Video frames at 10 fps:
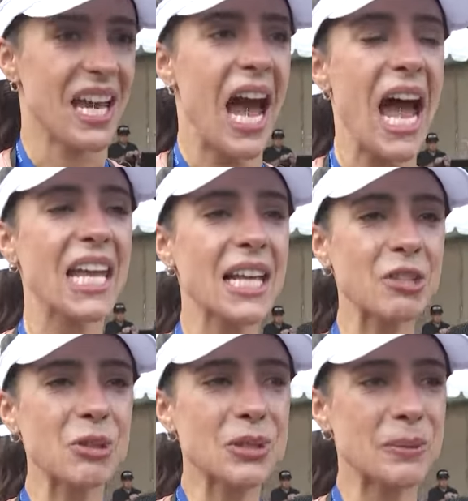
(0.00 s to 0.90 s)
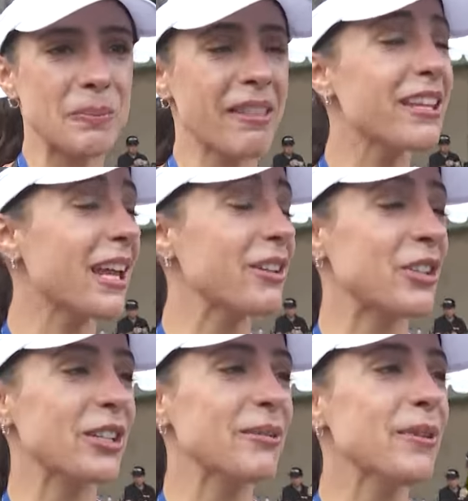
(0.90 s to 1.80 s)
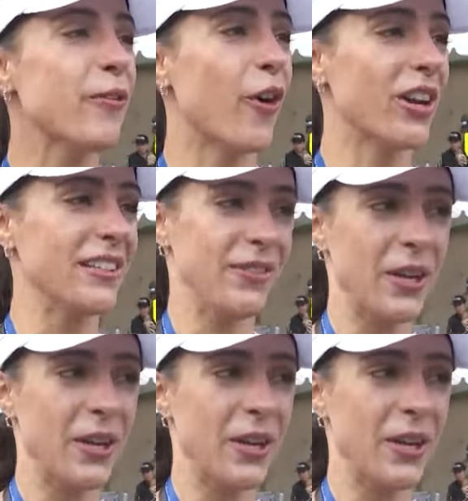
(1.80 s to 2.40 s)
I like to do some meditation before leaving